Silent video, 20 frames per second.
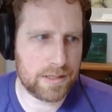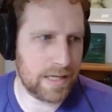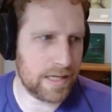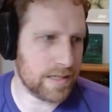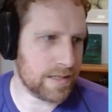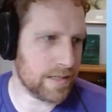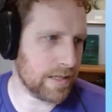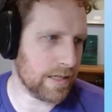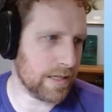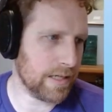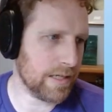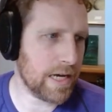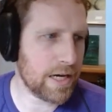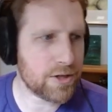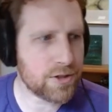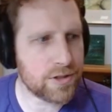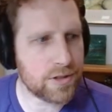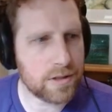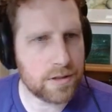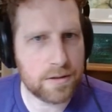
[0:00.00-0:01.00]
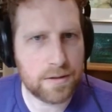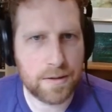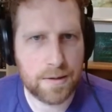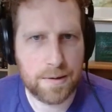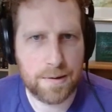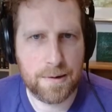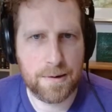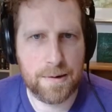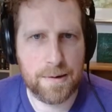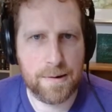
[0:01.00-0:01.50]
Test the connection.
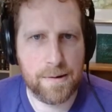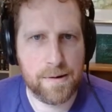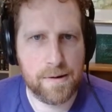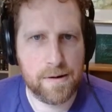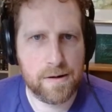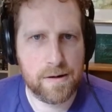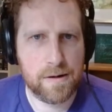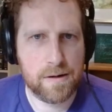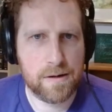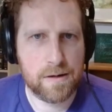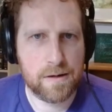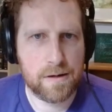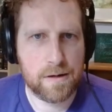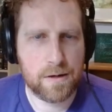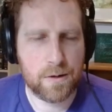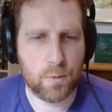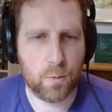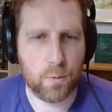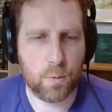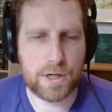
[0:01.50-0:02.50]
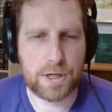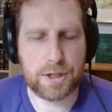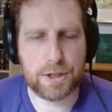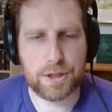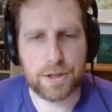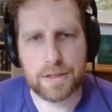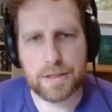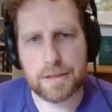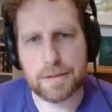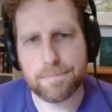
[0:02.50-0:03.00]
We're
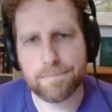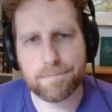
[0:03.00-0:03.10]
good.